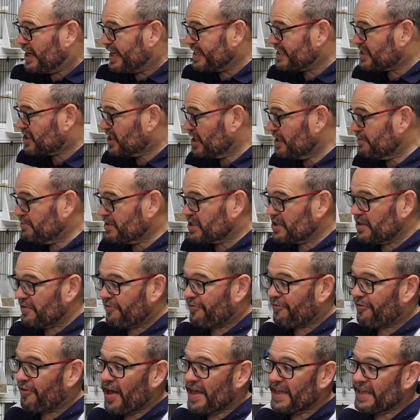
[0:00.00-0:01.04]
In terms of the
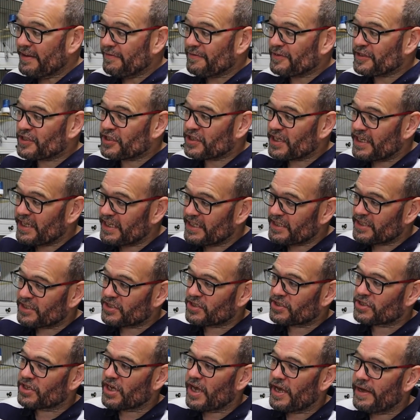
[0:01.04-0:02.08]
fifes,
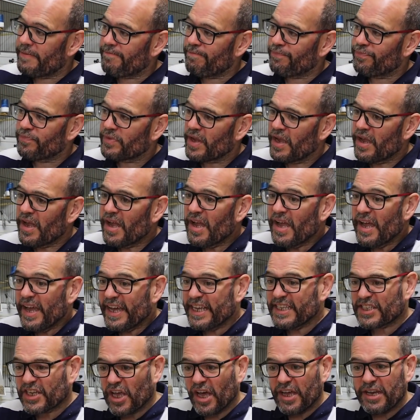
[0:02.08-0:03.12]
it's um,
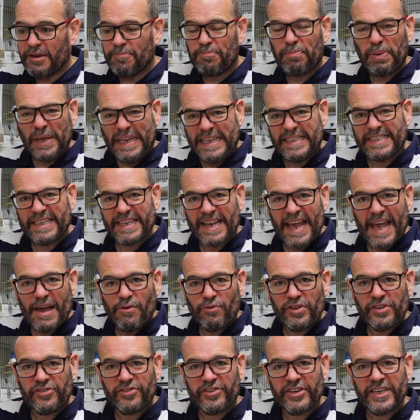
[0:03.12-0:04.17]
it's kind of petered
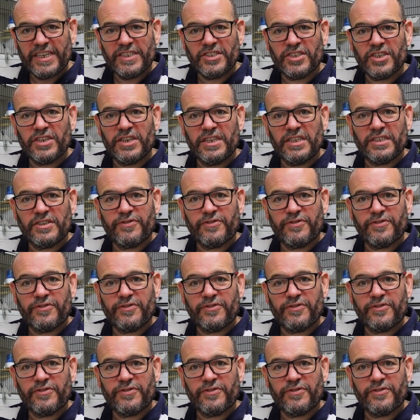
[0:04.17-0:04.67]
out the season.